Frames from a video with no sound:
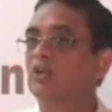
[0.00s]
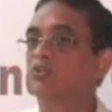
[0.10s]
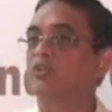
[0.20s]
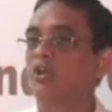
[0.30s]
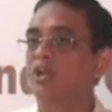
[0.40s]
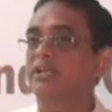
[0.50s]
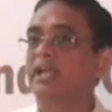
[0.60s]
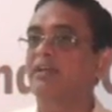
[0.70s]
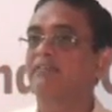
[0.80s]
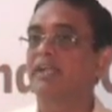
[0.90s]
do not
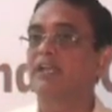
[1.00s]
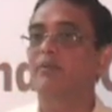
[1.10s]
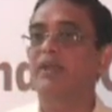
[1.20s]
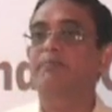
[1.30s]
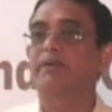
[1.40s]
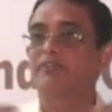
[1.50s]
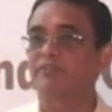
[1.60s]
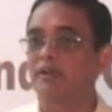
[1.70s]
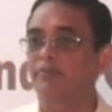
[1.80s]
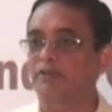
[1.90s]
have adequate
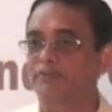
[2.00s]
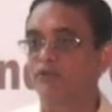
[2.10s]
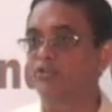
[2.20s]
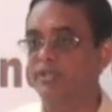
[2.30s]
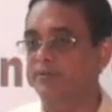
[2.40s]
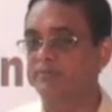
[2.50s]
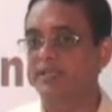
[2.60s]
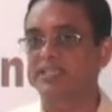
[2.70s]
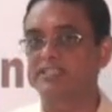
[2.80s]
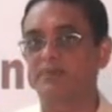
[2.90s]
peripheral perfusion.
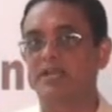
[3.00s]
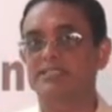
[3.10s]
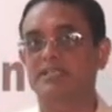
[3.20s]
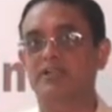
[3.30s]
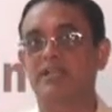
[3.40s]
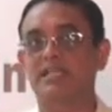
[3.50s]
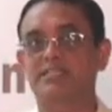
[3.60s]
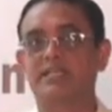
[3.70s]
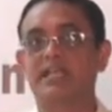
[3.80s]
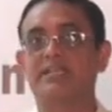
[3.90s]
That is, the blood
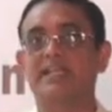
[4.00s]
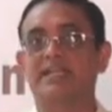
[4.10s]
circulation and the